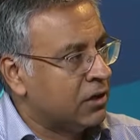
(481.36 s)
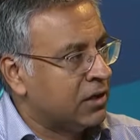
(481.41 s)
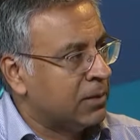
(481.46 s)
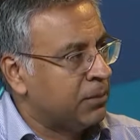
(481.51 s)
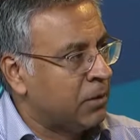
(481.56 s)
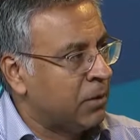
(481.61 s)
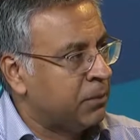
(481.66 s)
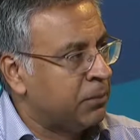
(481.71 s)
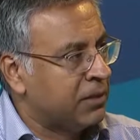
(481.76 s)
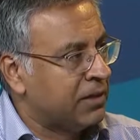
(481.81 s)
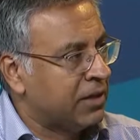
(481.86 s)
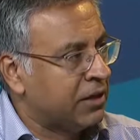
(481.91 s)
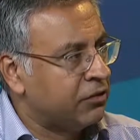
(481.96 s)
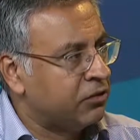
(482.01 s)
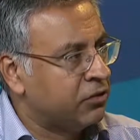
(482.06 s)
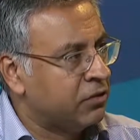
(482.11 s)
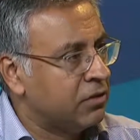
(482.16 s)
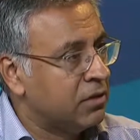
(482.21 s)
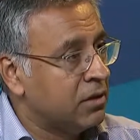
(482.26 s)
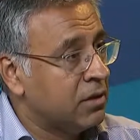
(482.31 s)

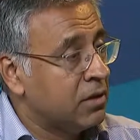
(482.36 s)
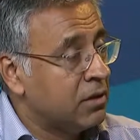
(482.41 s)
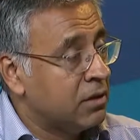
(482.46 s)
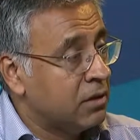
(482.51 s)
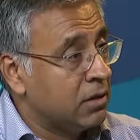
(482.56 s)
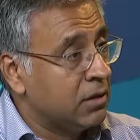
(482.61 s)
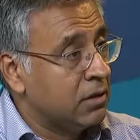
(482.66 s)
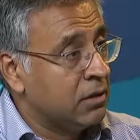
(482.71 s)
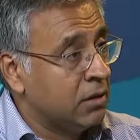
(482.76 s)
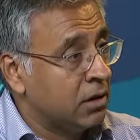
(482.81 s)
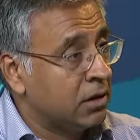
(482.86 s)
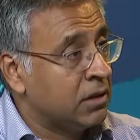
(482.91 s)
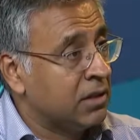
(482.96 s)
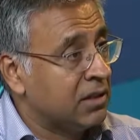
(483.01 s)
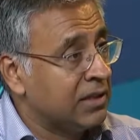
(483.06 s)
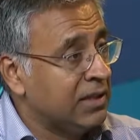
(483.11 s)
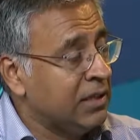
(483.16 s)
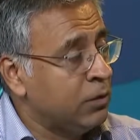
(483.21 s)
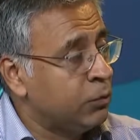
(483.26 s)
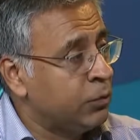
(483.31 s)
population,
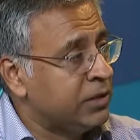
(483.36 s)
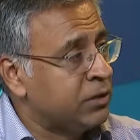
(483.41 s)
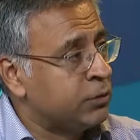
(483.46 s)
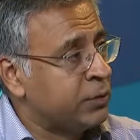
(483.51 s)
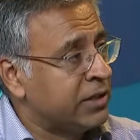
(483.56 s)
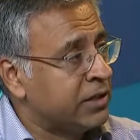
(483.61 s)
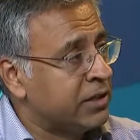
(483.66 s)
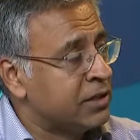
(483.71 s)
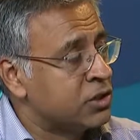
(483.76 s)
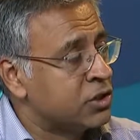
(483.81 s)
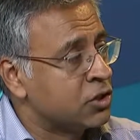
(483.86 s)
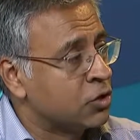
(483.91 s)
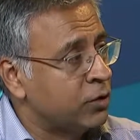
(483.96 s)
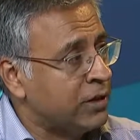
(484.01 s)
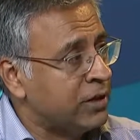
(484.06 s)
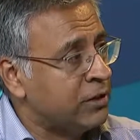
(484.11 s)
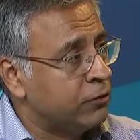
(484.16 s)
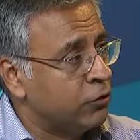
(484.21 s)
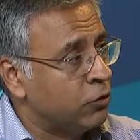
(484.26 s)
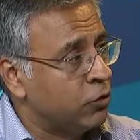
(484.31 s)
luckily, which we can
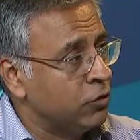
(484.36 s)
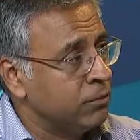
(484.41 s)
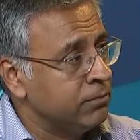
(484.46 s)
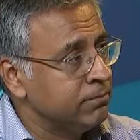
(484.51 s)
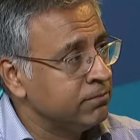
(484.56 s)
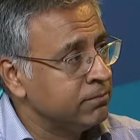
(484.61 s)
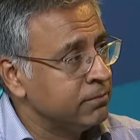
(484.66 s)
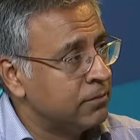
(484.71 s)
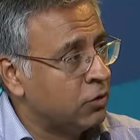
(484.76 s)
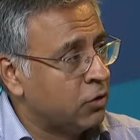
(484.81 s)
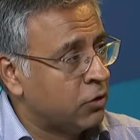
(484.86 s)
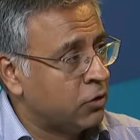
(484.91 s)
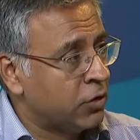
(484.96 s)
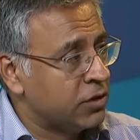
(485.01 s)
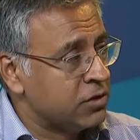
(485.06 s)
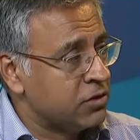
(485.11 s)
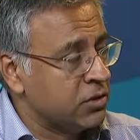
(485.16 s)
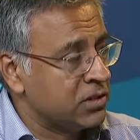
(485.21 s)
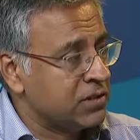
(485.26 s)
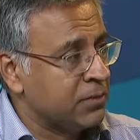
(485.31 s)
screen for, although
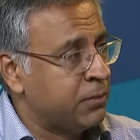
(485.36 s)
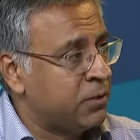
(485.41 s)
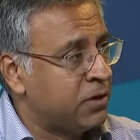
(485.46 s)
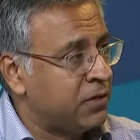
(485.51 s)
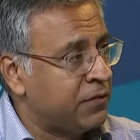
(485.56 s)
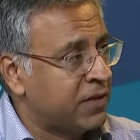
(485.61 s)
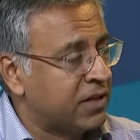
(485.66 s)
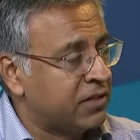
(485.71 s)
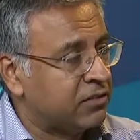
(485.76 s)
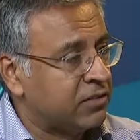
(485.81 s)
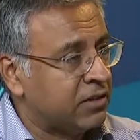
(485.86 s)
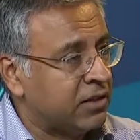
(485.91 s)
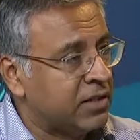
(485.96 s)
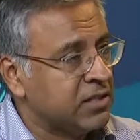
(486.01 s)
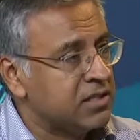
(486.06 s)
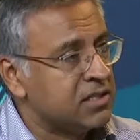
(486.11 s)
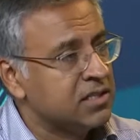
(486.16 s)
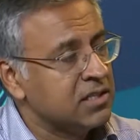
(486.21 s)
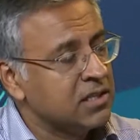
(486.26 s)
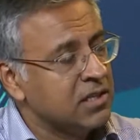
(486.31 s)
it's not a perfect
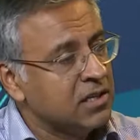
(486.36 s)
science,